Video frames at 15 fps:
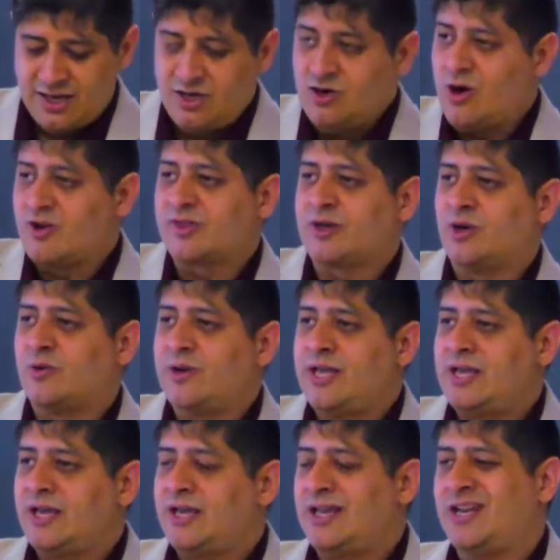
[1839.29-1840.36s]
in North
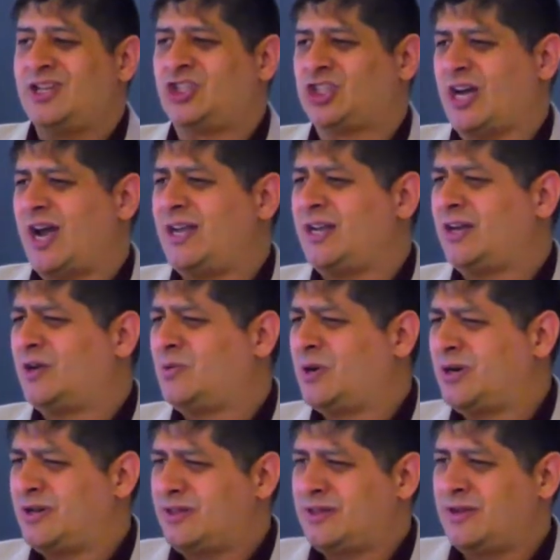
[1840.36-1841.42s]
Korea and in China
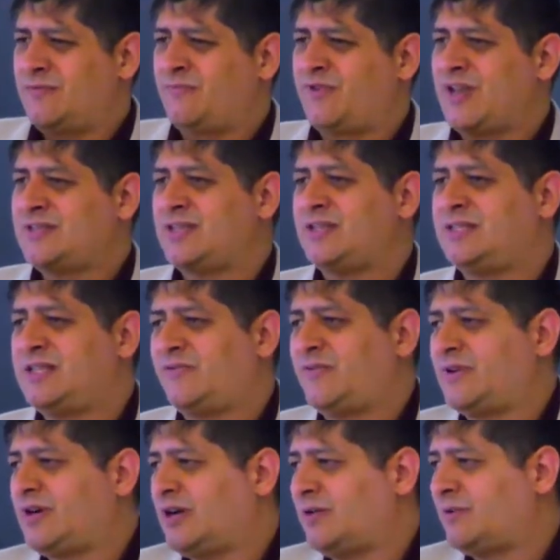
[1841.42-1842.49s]
where they're facing
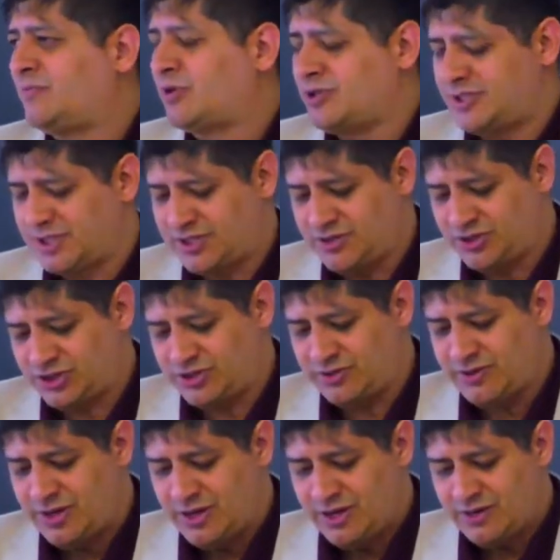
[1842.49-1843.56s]
difficult
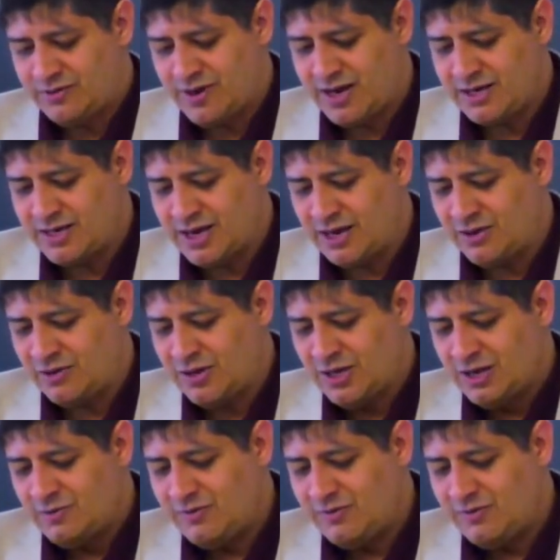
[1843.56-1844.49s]
persecution right now.